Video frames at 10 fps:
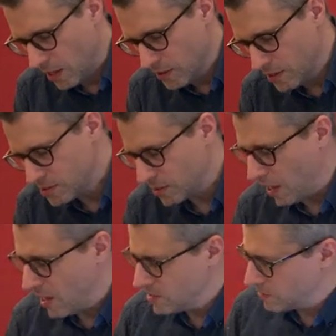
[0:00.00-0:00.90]
in this
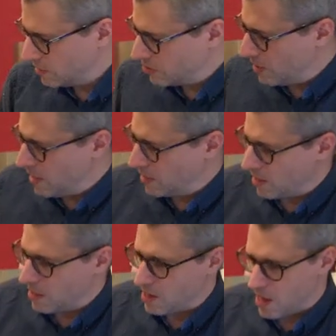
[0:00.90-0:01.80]
case the
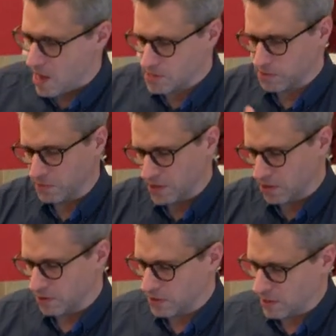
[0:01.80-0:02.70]
train hasn't
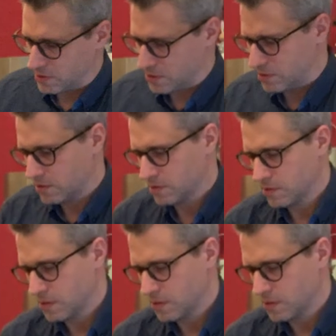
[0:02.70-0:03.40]
been on that